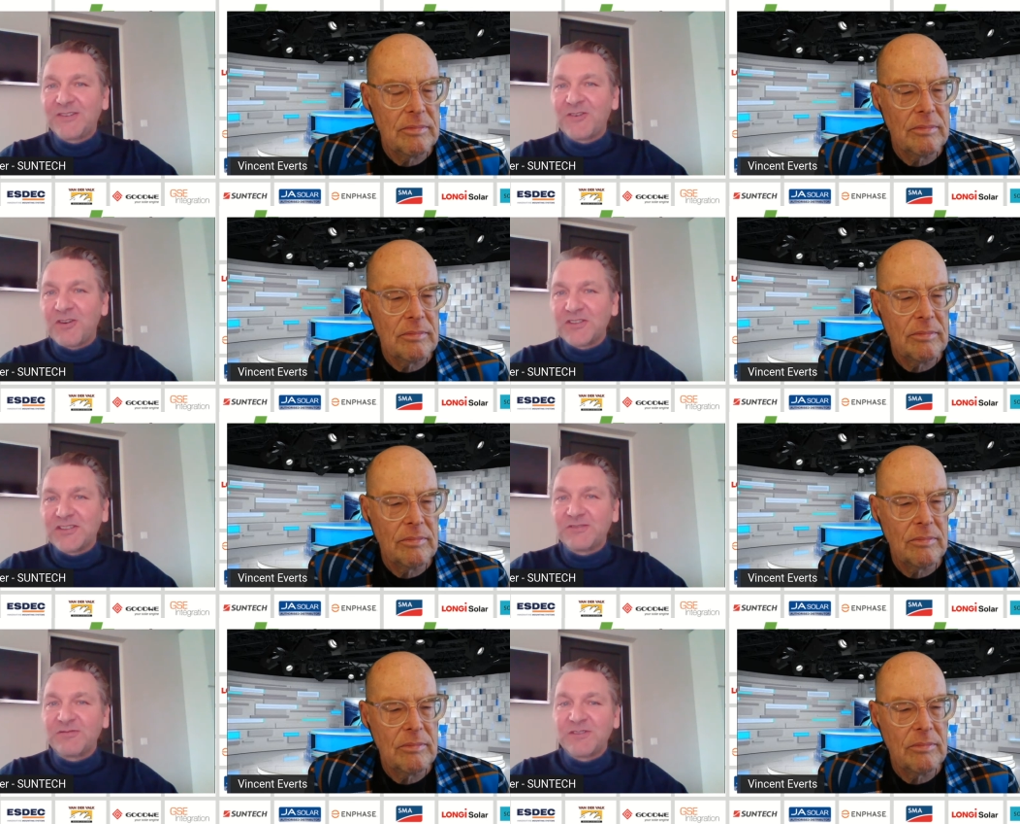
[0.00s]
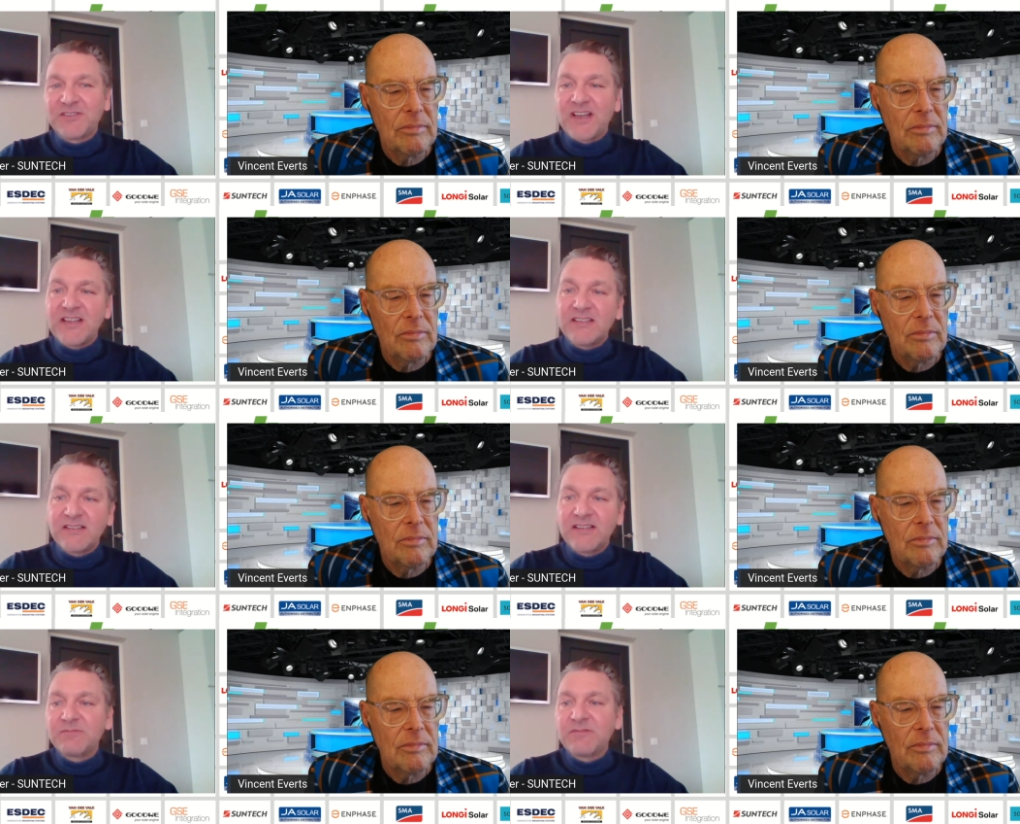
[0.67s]
Speaker 1: cost will
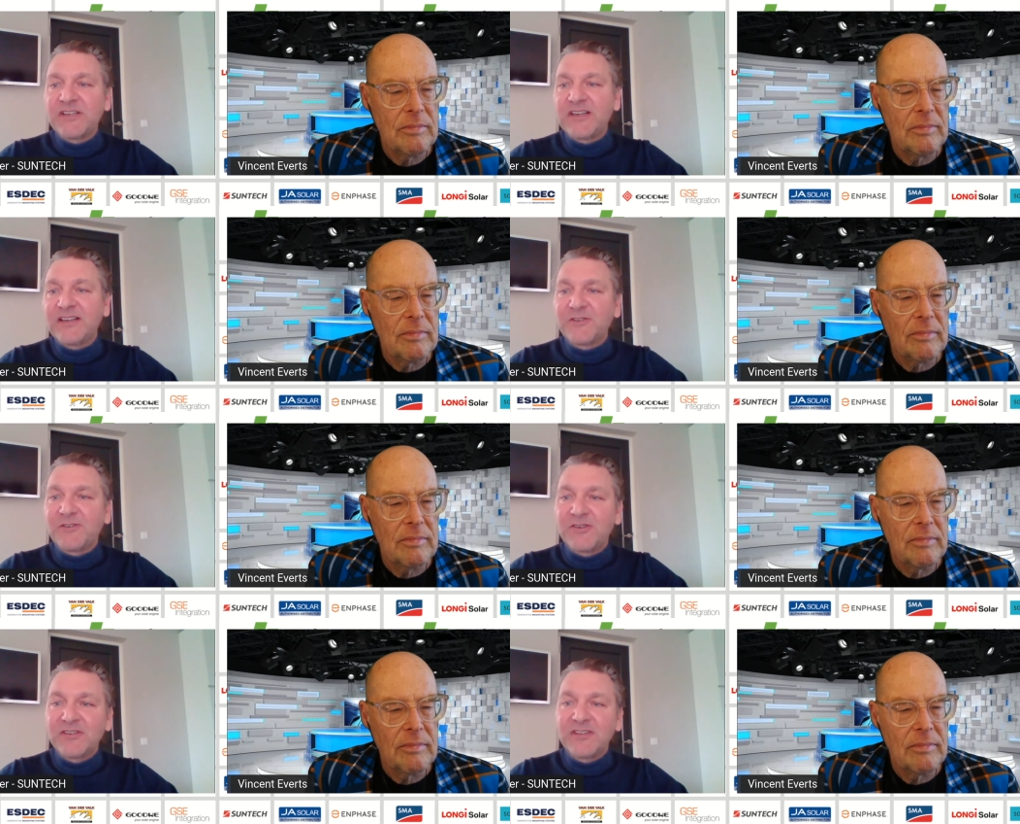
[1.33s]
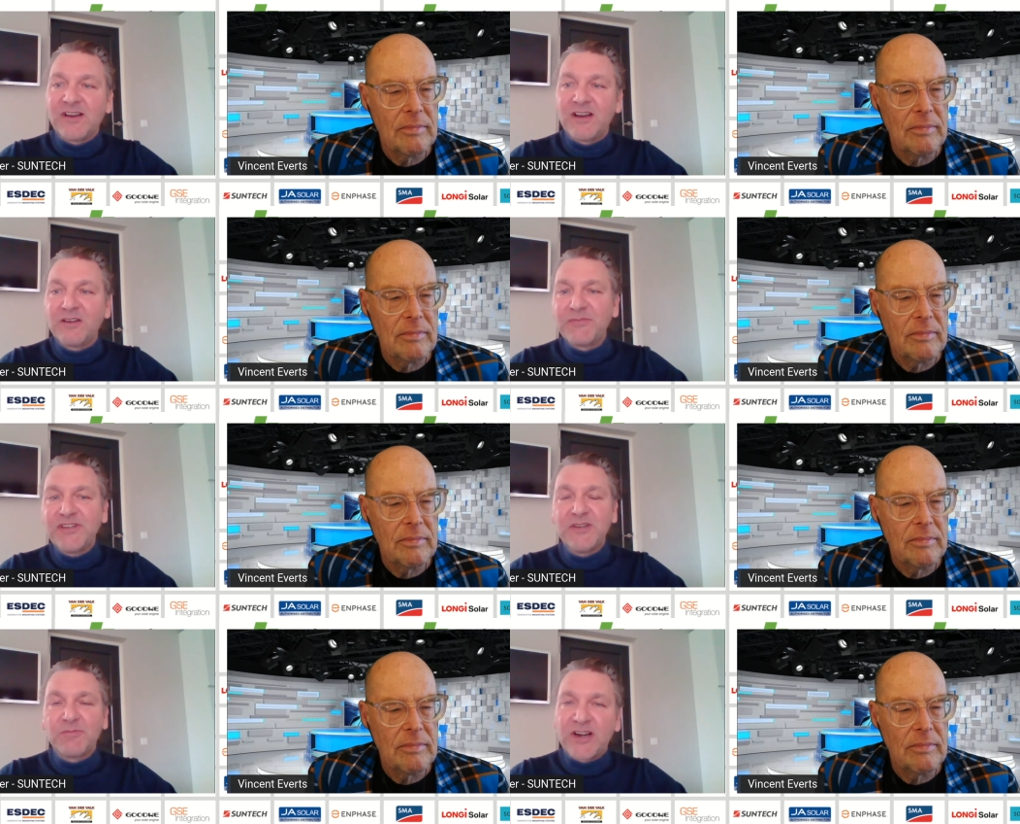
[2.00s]
change a little bit, or the
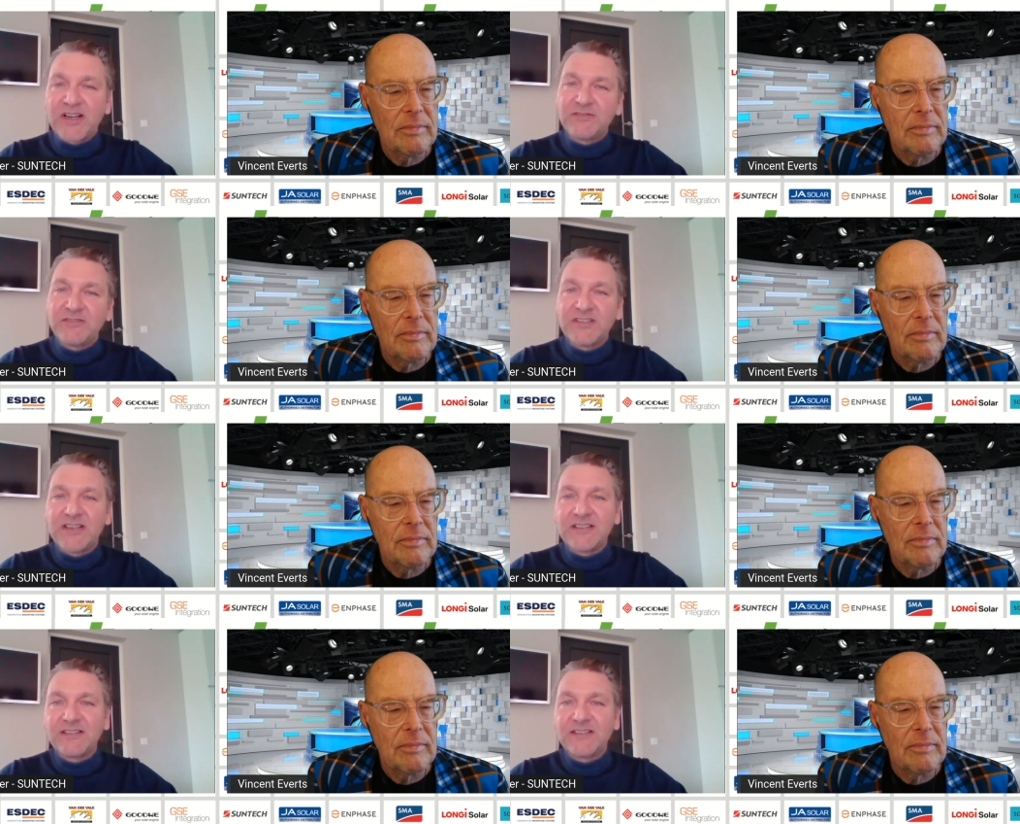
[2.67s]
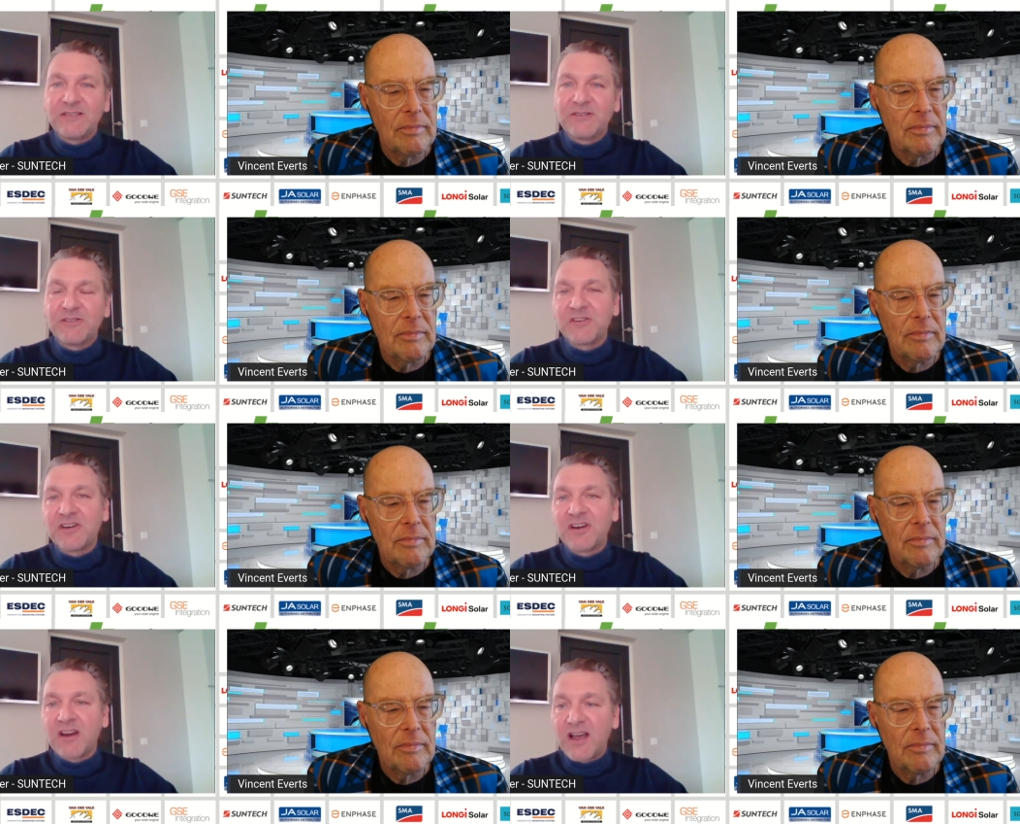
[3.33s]
aluminium price will change a little bit,
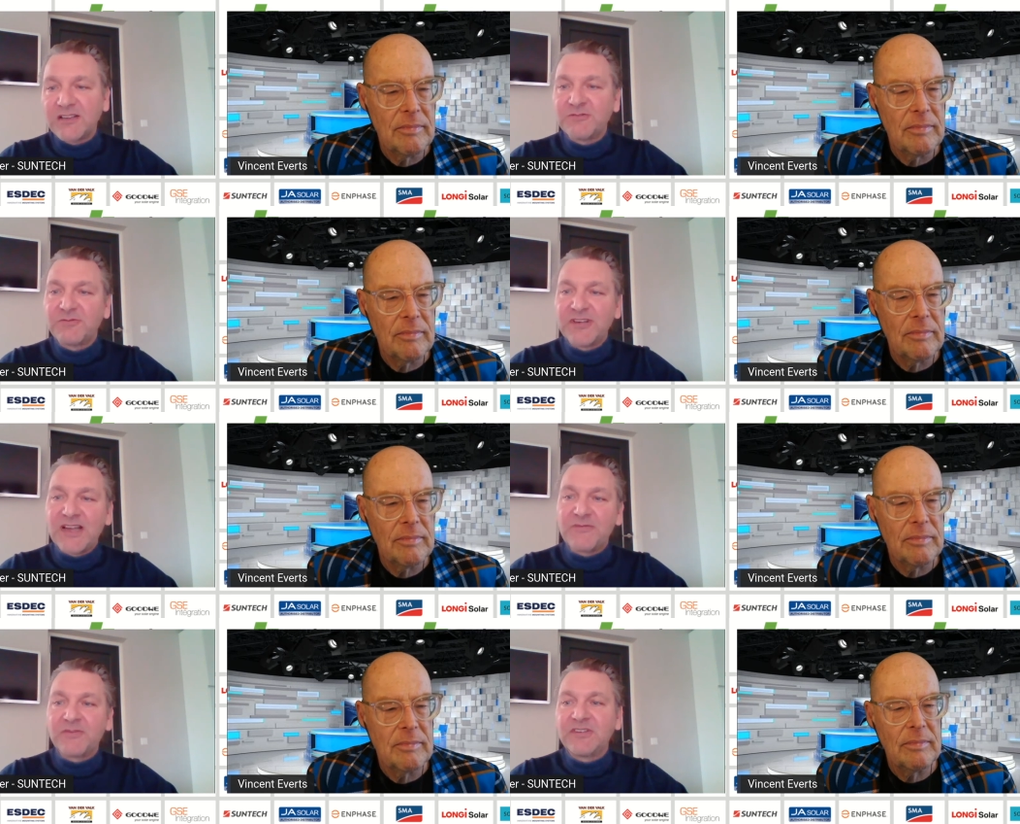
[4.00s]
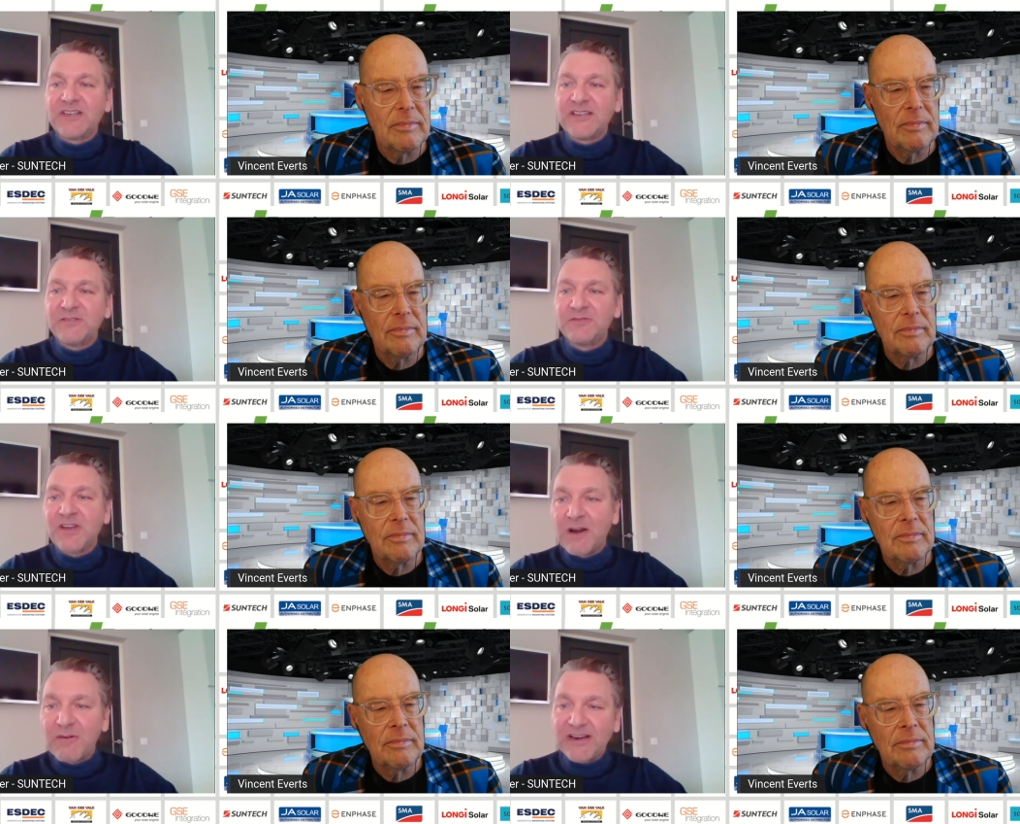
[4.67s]
or glass or whatever, then you
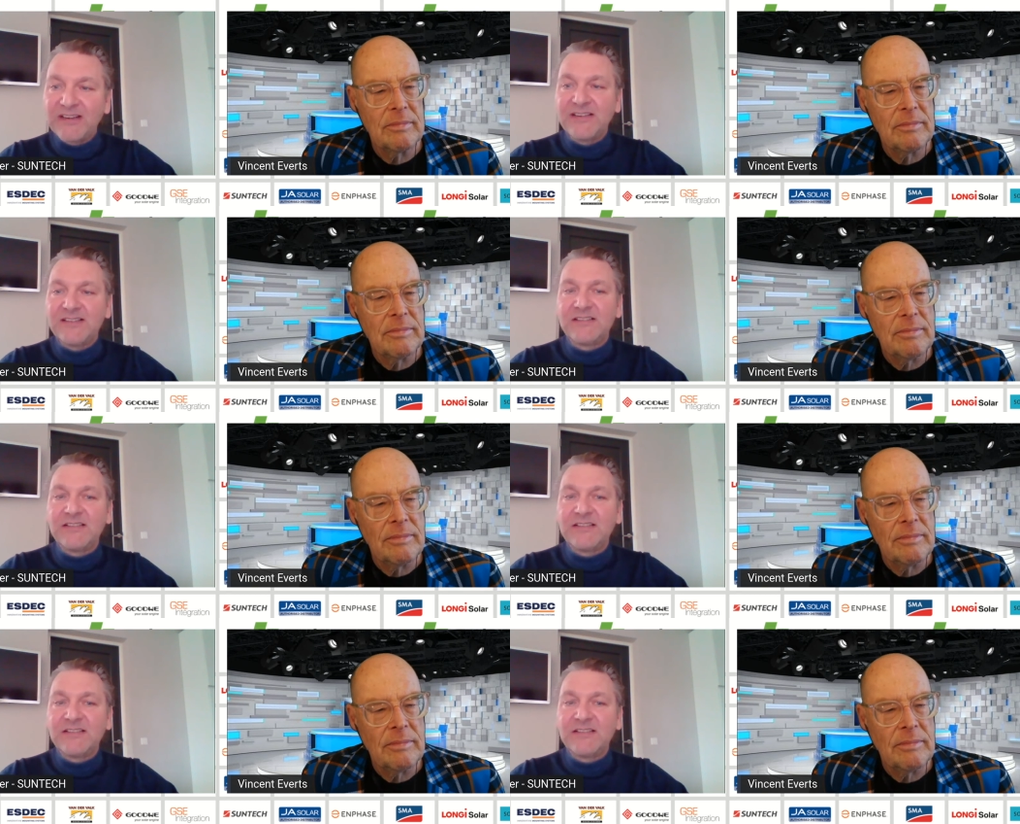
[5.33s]
directly